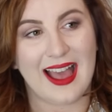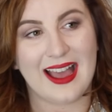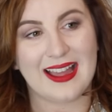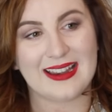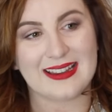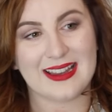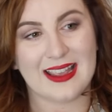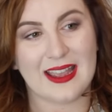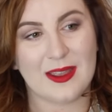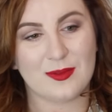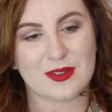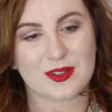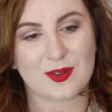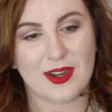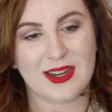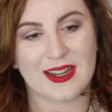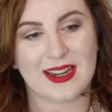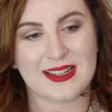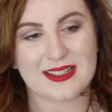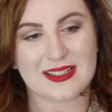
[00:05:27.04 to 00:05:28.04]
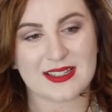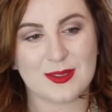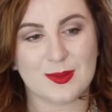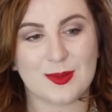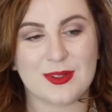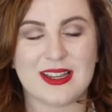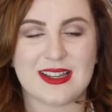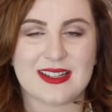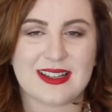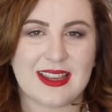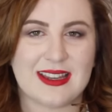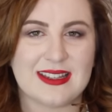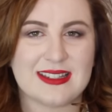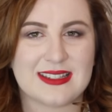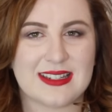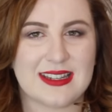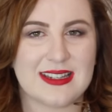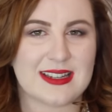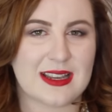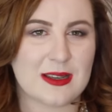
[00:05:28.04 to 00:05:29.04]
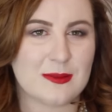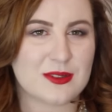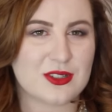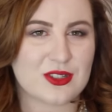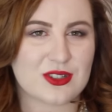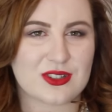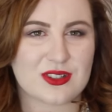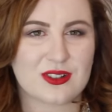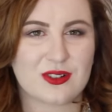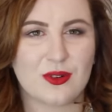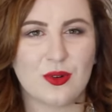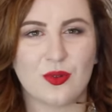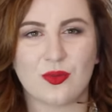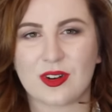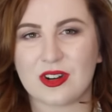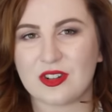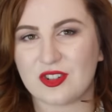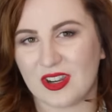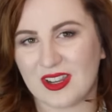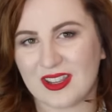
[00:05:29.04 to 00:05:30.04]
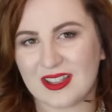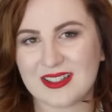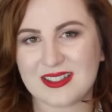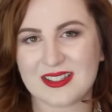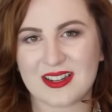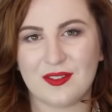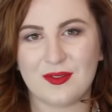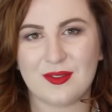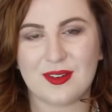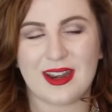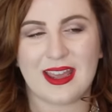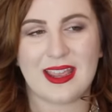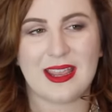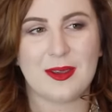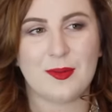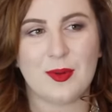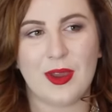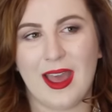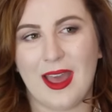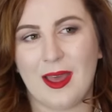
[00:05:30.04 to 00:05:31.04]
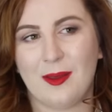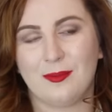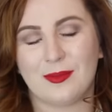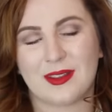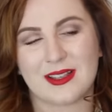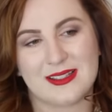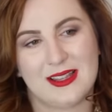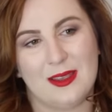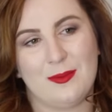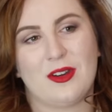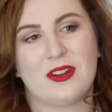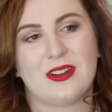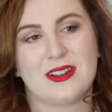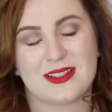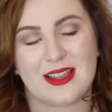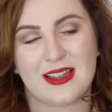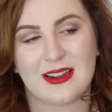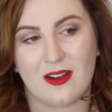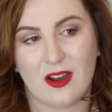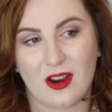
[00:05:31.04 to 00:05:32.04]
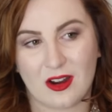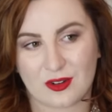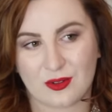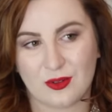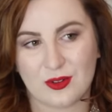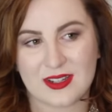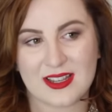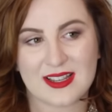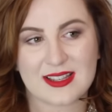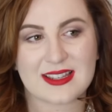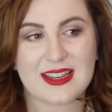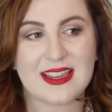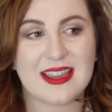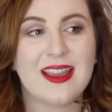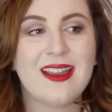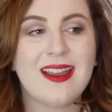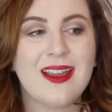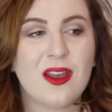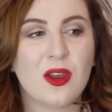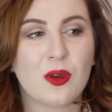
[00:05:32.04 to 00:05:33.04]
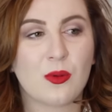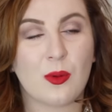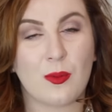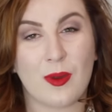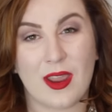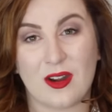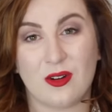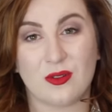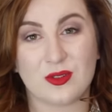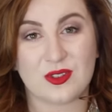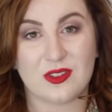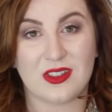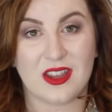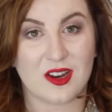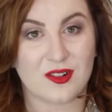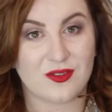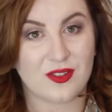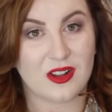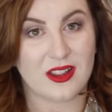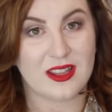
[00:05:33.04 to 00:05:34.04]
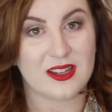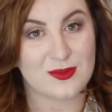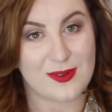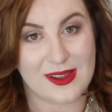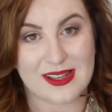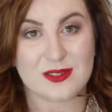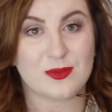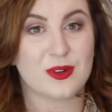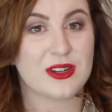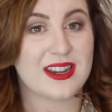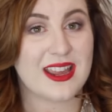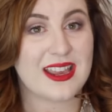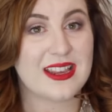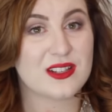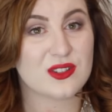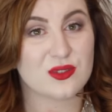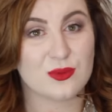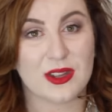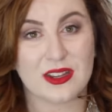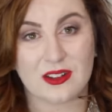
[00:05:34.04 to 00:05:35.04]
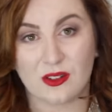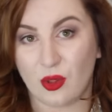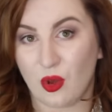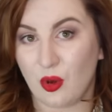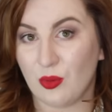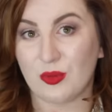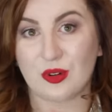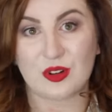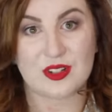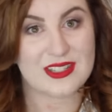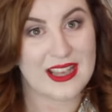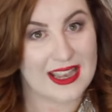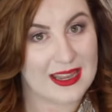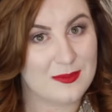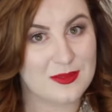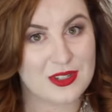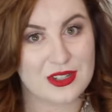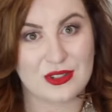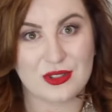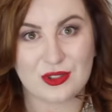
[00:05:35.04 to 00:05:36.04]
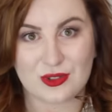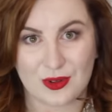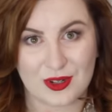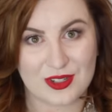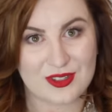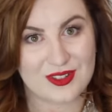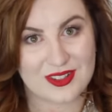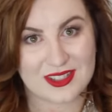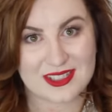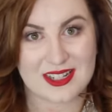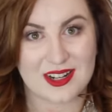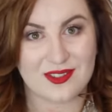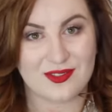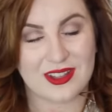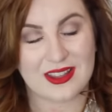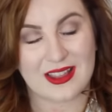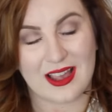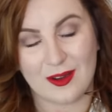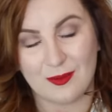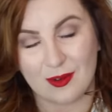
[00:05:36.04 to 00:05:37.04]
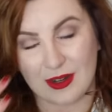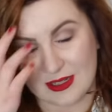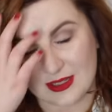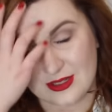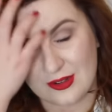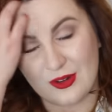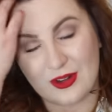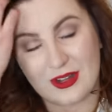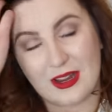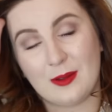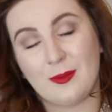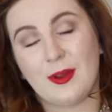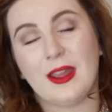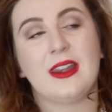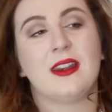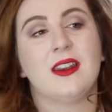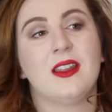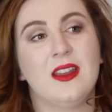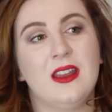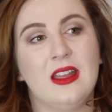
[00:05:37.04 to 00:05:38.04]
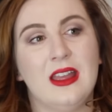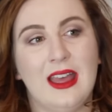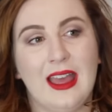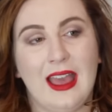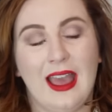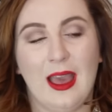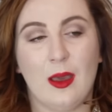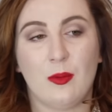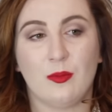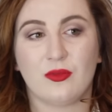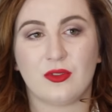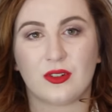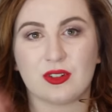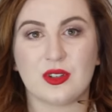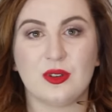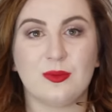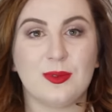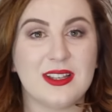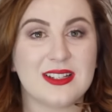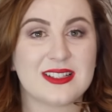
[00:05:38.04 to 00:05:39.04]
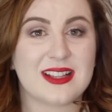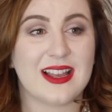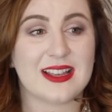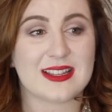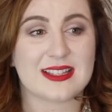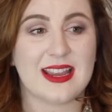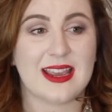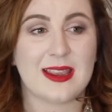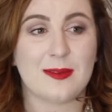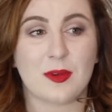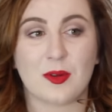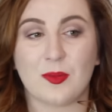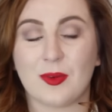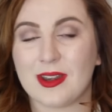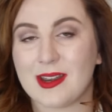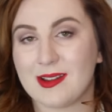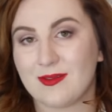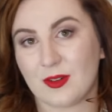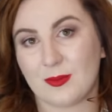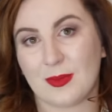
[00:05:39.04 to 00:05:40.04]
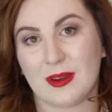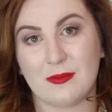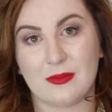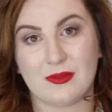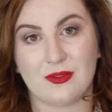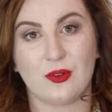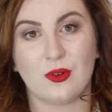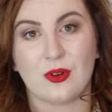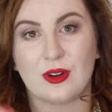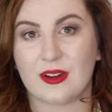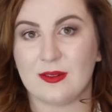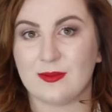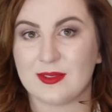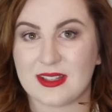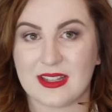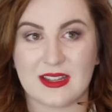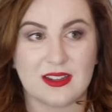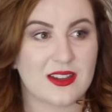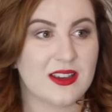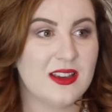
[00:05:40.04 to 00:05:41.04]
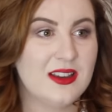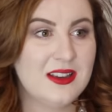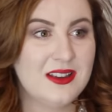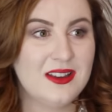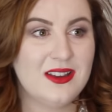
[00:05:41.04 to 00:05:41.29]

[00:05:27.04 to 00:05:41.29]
And it was quite nice because we did kind of take time to just go for a drink and stuff at night, um, because they weren't as kind of hardcore Disney. We were also there for like twenty-one nights, so we had a lot more time to enjoy doing stuff like that, whereas Scott and I went um, for two weeks last time and we'd never been before, and it was like